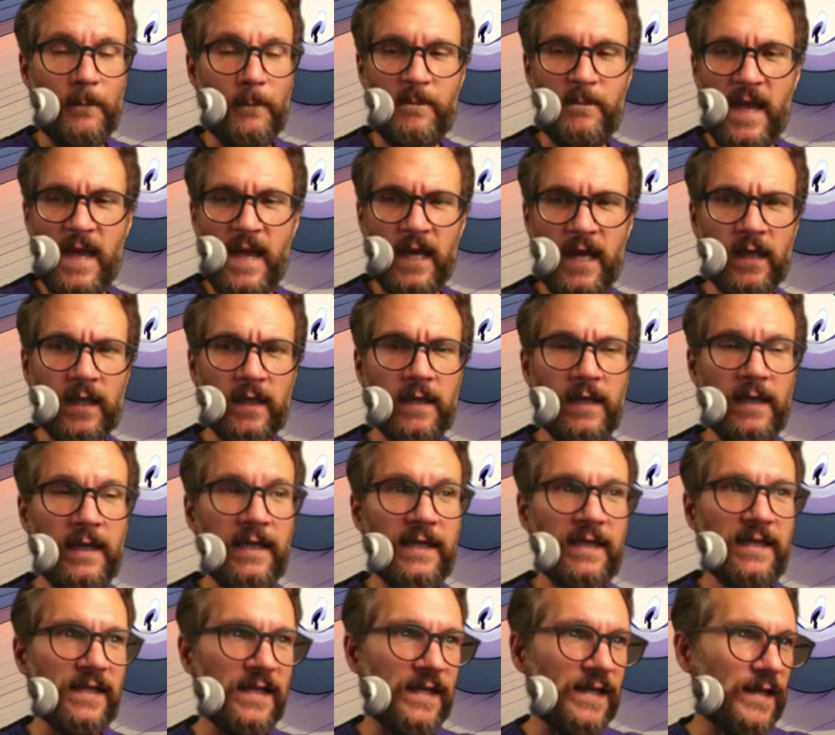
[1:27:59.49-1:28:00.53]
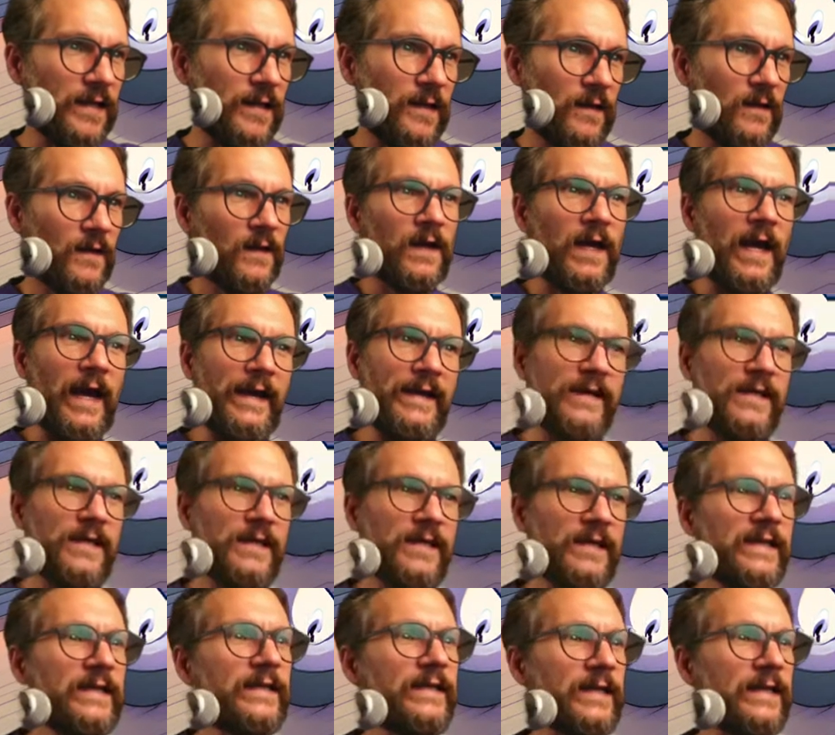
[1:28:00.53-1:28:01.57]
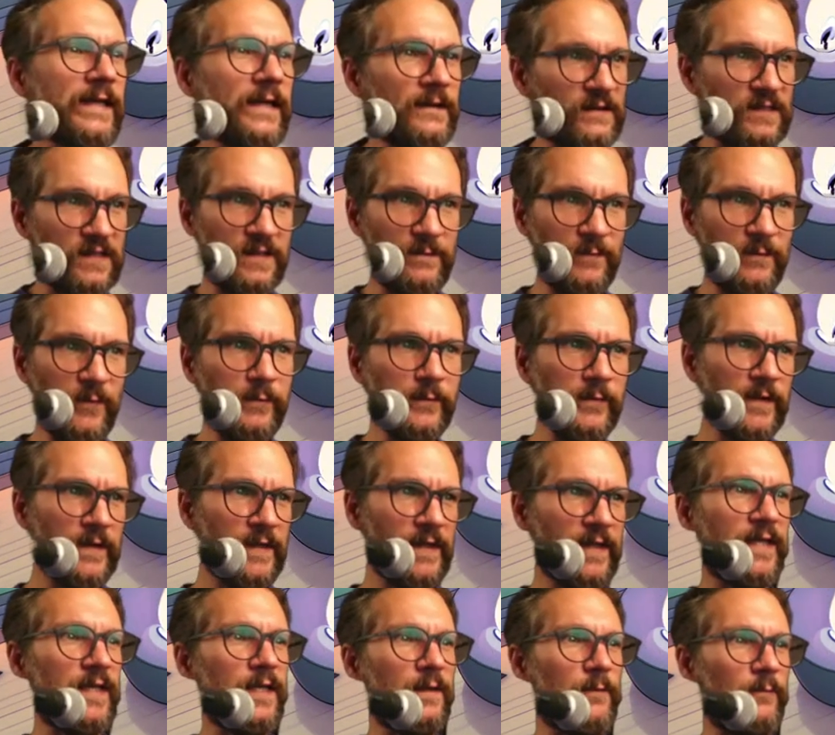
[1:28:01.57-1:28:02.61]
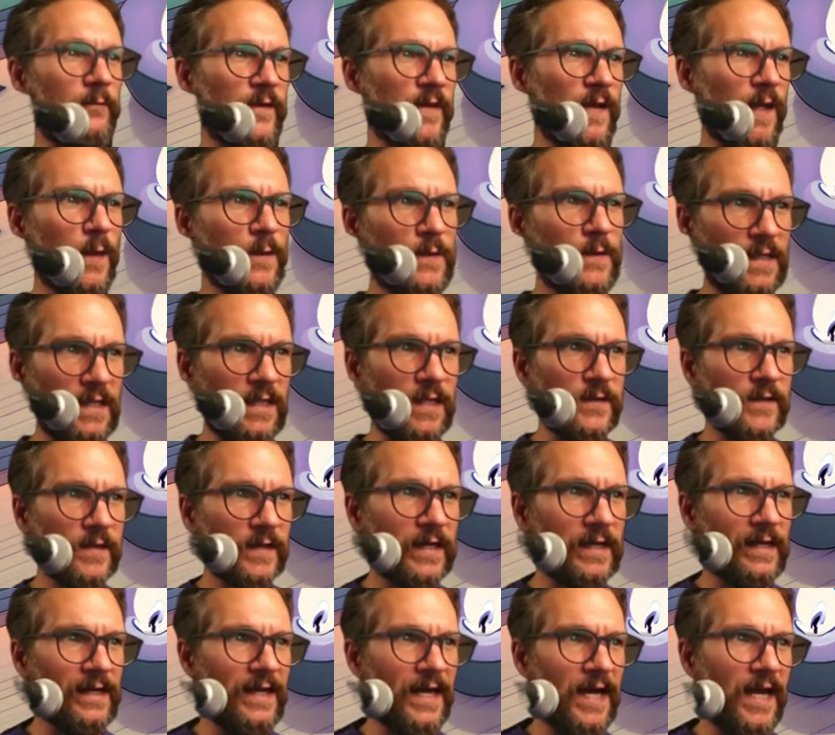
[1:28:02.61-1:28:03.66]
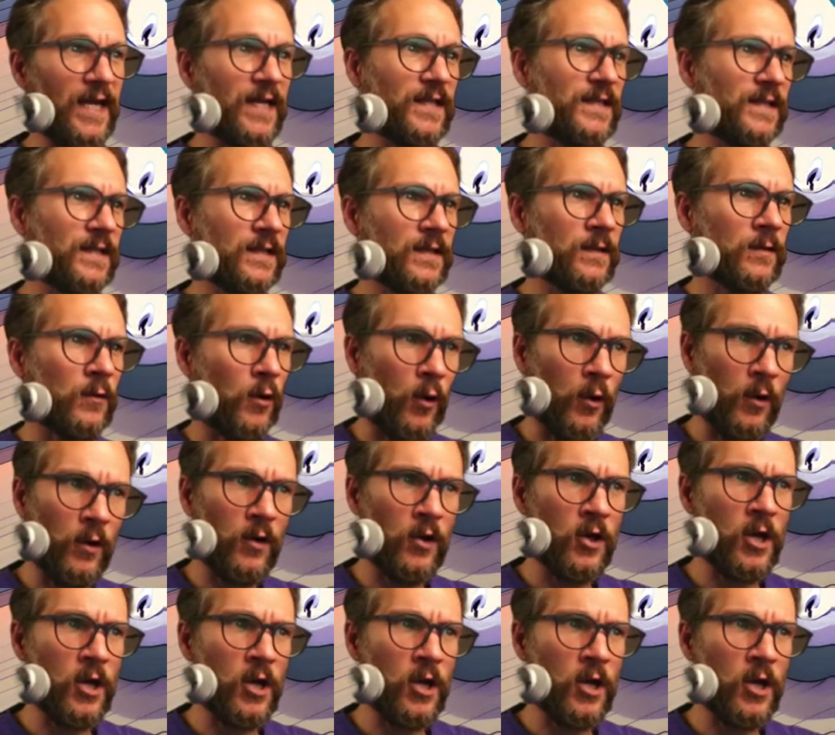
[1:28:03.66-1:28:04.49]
perlé, i.e., smoothly, without either gliding or